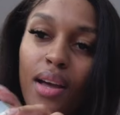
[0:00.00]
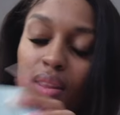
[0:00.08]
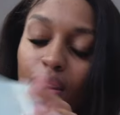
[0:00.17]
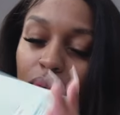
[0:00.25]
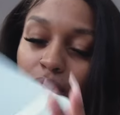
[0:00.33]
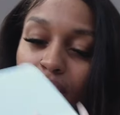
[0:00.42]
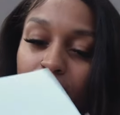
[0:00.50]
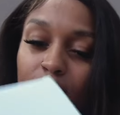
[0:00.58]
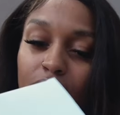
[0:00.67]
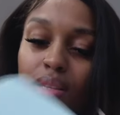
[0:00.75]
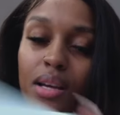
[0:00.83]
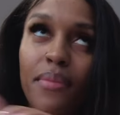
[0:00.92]
I think with
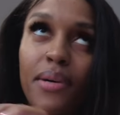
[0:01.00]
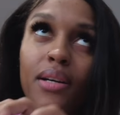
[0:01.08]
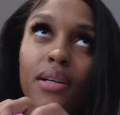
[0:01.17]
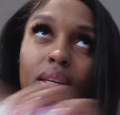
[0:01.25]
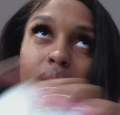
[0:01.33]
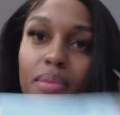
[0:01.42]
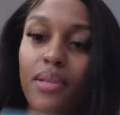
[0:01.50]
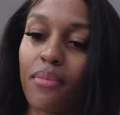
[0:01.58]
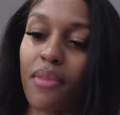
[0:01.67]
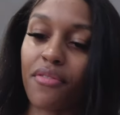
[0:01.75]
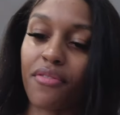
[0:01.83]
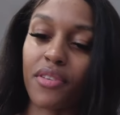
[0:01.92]
this, I'm gonna keep it in
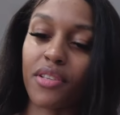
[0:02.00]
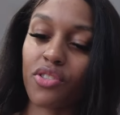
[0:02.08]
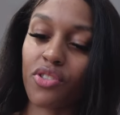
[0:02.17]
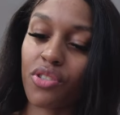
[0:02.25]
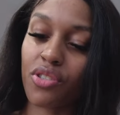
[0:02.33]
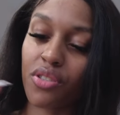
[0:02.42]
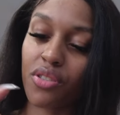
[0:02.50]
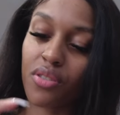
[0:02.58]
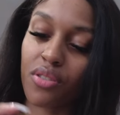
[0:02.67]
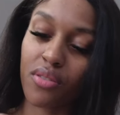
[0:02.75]
my fridge.